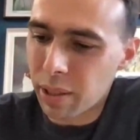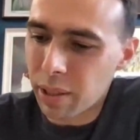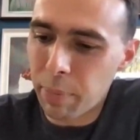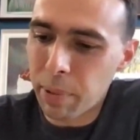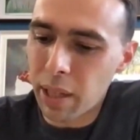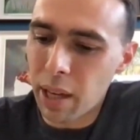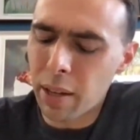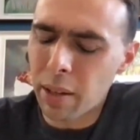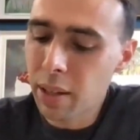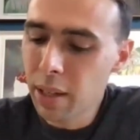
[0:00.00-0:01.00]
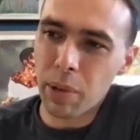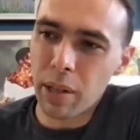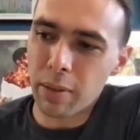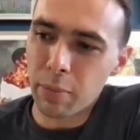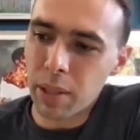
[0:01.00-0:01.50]
this could happen again. We
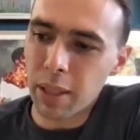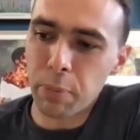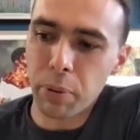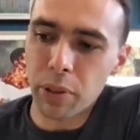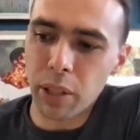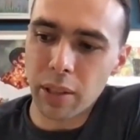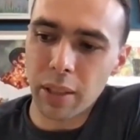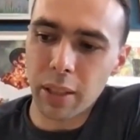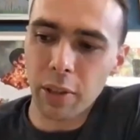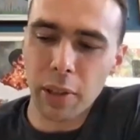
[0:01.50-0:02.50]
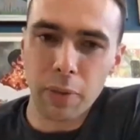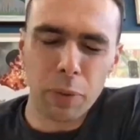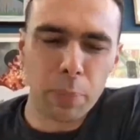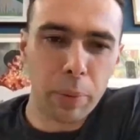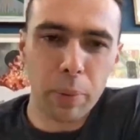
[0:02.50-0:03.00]
went and we did a project in a
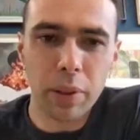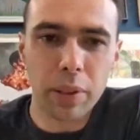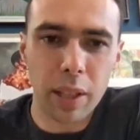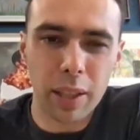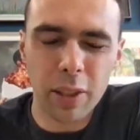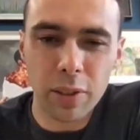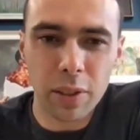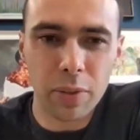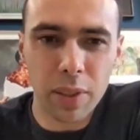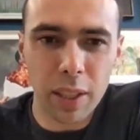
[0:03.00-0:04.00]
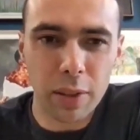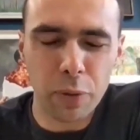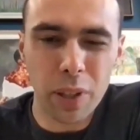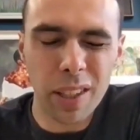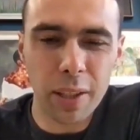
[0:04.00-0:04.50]
unit for people with a diagnosis of
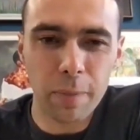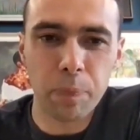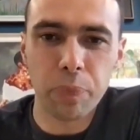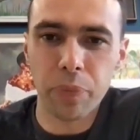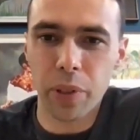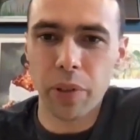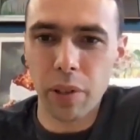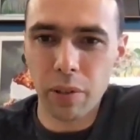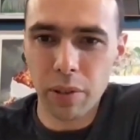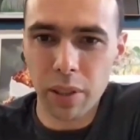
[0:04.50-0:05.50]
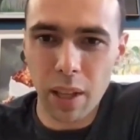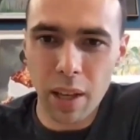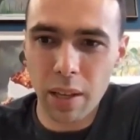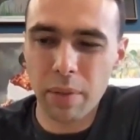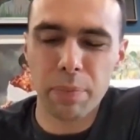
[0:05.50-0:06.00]
schizophrenia. Very long
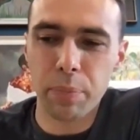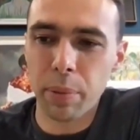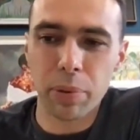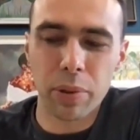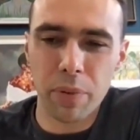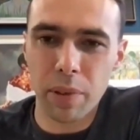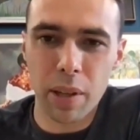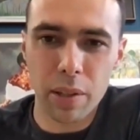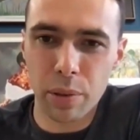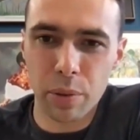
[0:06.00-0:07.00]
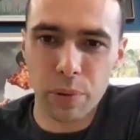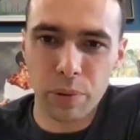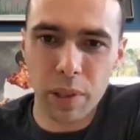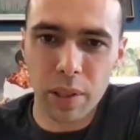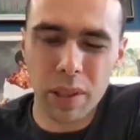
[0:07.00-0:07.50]
stay, people generally there 2 or
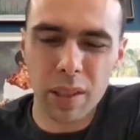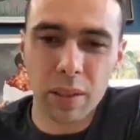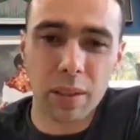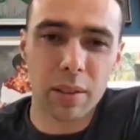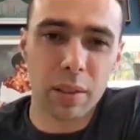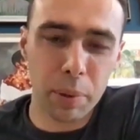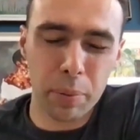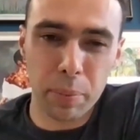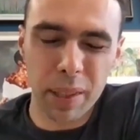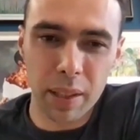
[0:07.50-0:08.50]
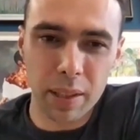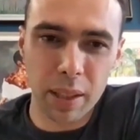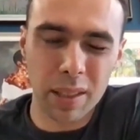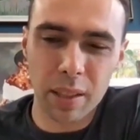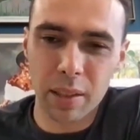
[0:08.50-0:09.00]
3 years. Some people have been there
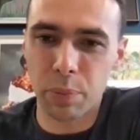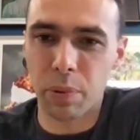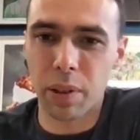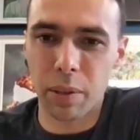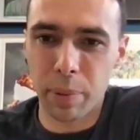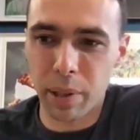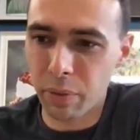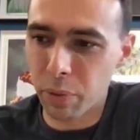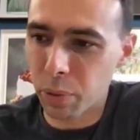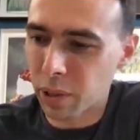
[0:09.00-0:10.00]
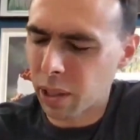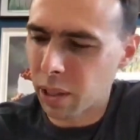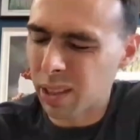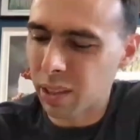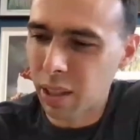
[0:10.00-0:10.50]
10 years, one guy been there 40
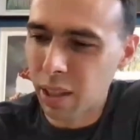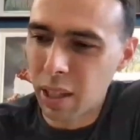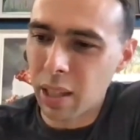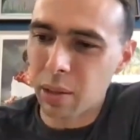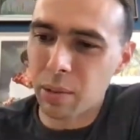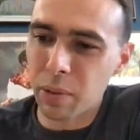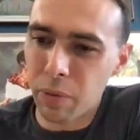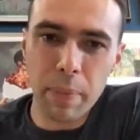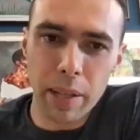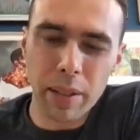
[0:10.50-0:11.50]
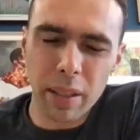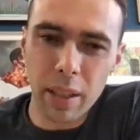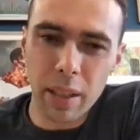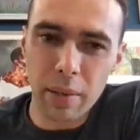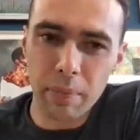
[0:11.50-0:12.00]
years. It had an amazing
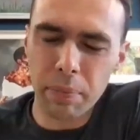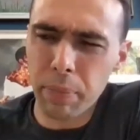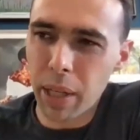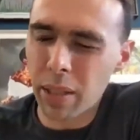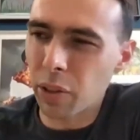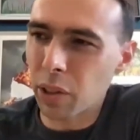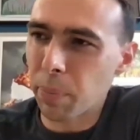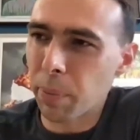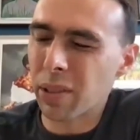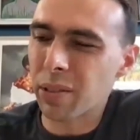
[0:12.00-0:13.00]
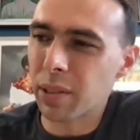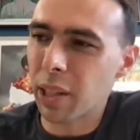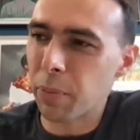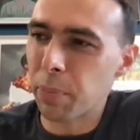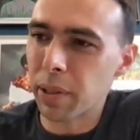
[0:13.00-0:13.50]
team, amazing occupational
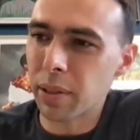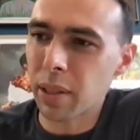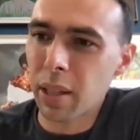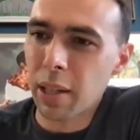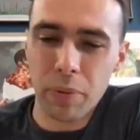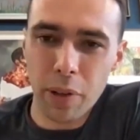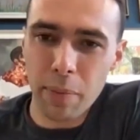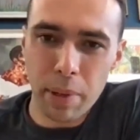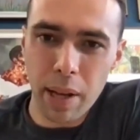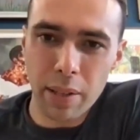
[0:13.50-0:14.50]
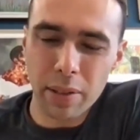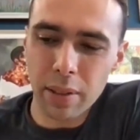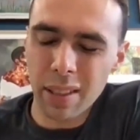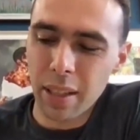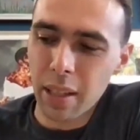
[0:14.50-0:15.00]
therapists, but it was very
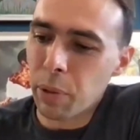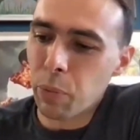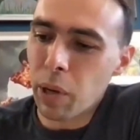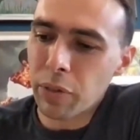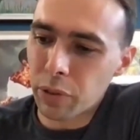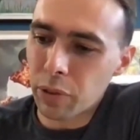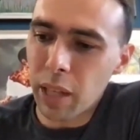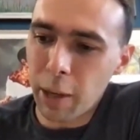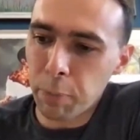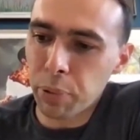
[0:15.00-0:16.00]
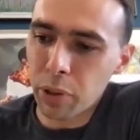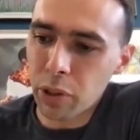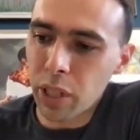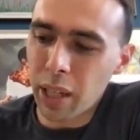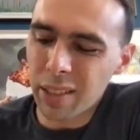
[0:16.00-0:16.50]
bland. And we went through that
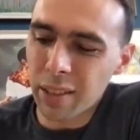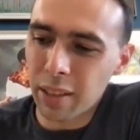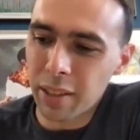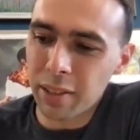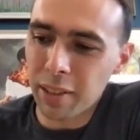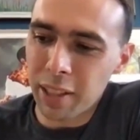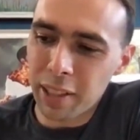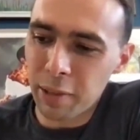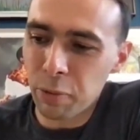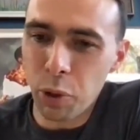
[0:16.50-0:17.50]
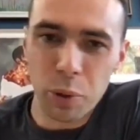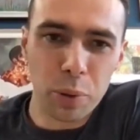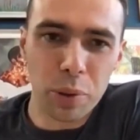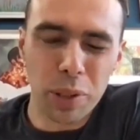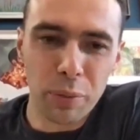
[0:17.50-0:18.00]
project in a slightly wrong
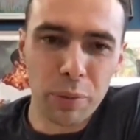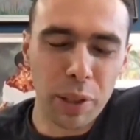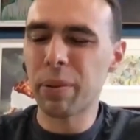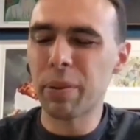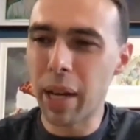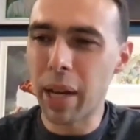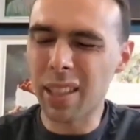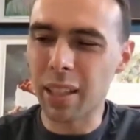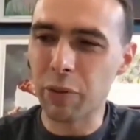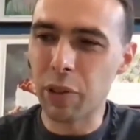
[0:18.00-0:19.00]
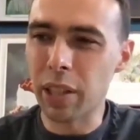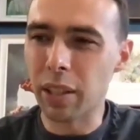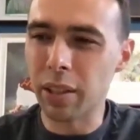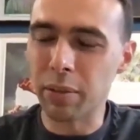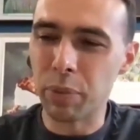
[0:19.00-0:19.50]
order, but we made something really
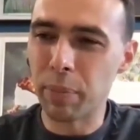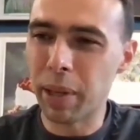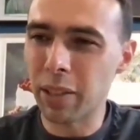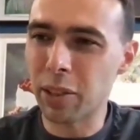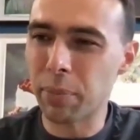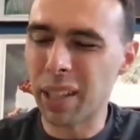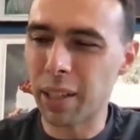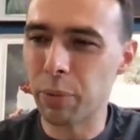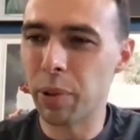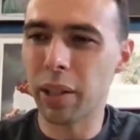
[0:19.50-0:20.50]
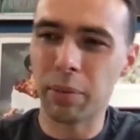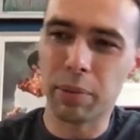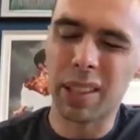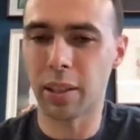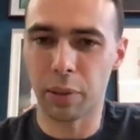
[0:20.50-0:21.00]
good and we managed to make it work.
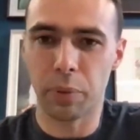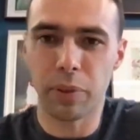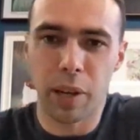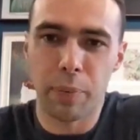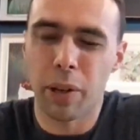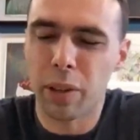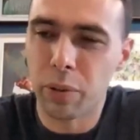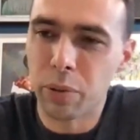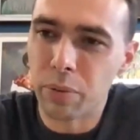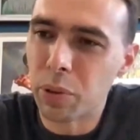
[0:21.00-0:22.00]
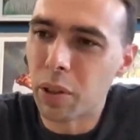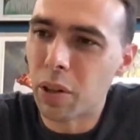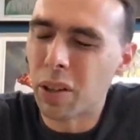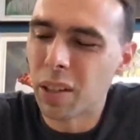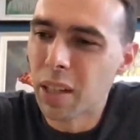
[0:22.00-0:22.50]
And that's something we've kept going all
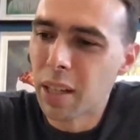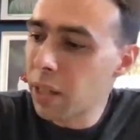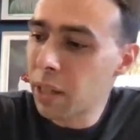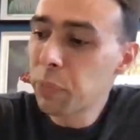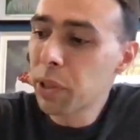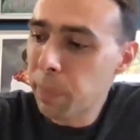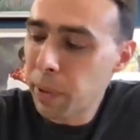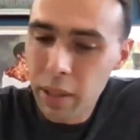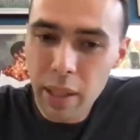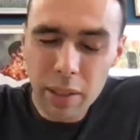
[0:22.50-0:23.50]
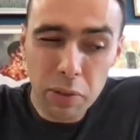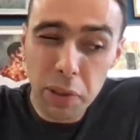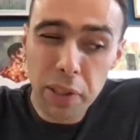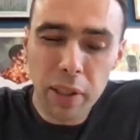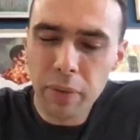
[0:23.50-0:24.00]
along. And then we spent the next
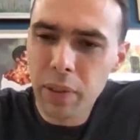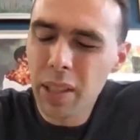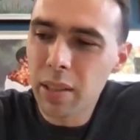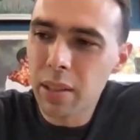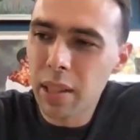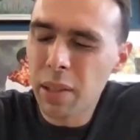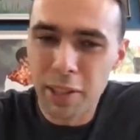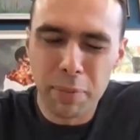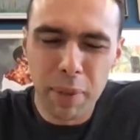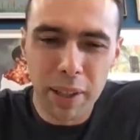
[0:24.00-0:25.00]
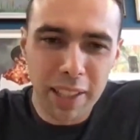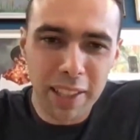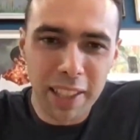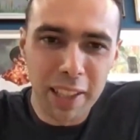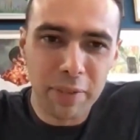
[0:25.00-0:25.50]
3.5 years raising money
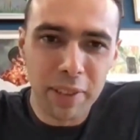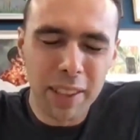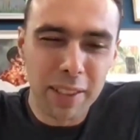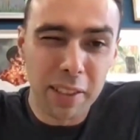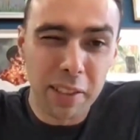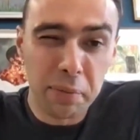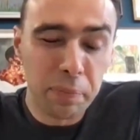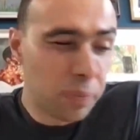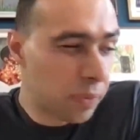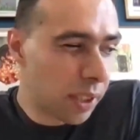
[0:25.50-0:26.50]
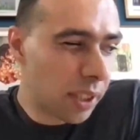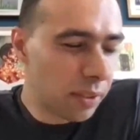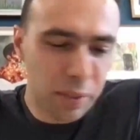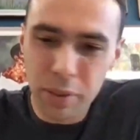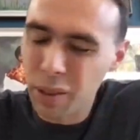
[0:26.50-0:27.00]
in the evenings and
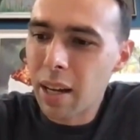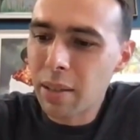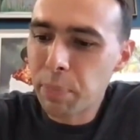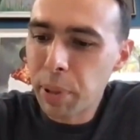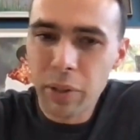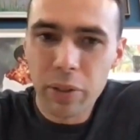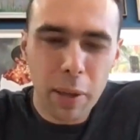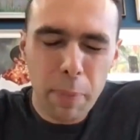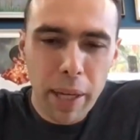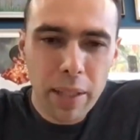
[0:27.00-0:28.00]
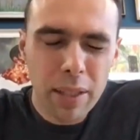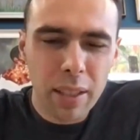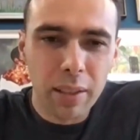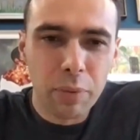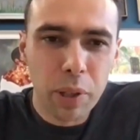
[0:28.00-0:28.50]
being on site
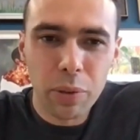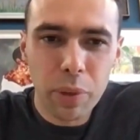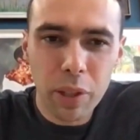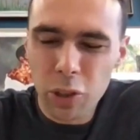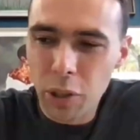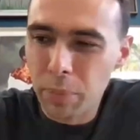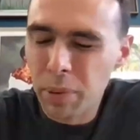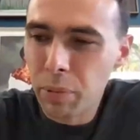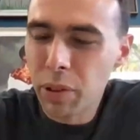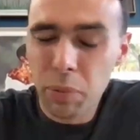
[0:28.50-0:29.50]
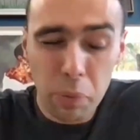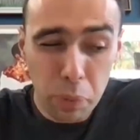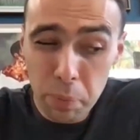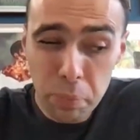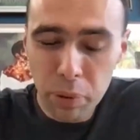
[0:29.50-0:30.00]
painting and doing workshops. And we just went
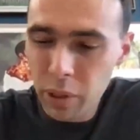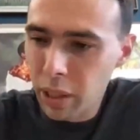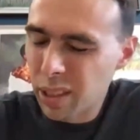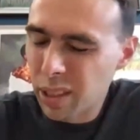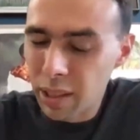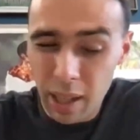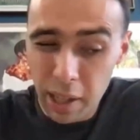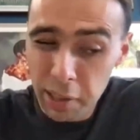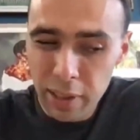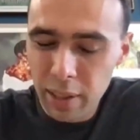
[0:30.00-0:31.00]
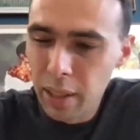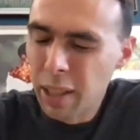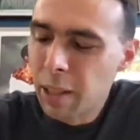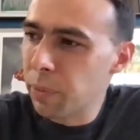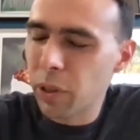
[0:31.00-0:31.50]
one project to the next.
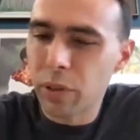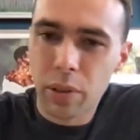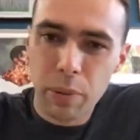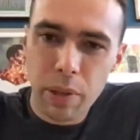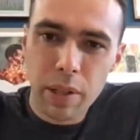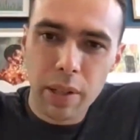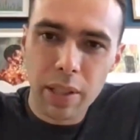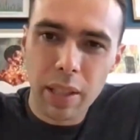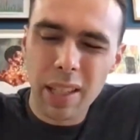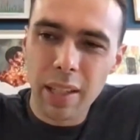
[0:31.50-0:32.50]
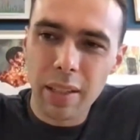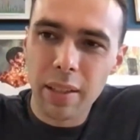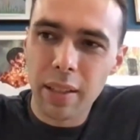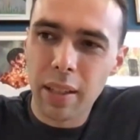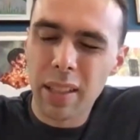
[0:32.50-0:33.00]
And then we got to
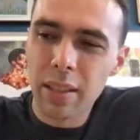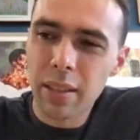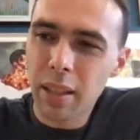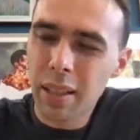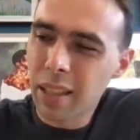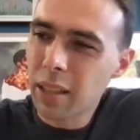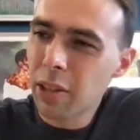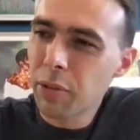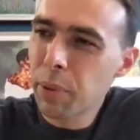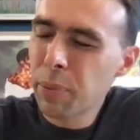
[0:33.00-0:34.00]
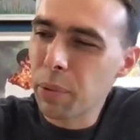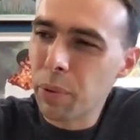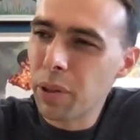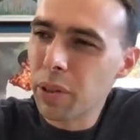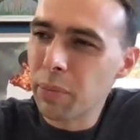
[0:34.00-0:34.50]
2019 and suddenly, I can't remember what it
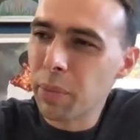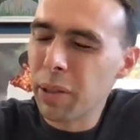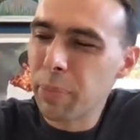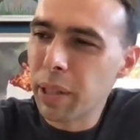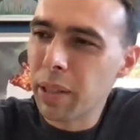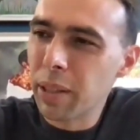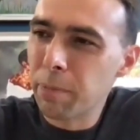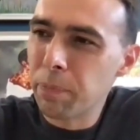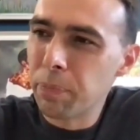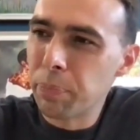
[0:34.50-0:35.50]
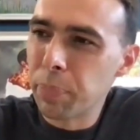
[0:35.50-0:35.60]
was. It might have been a